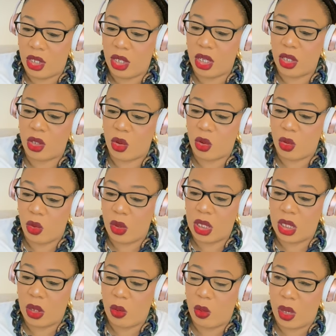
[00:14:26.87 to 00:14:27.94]
Just throw
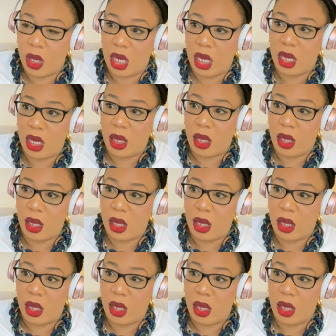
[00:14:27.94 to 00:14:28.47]
it away.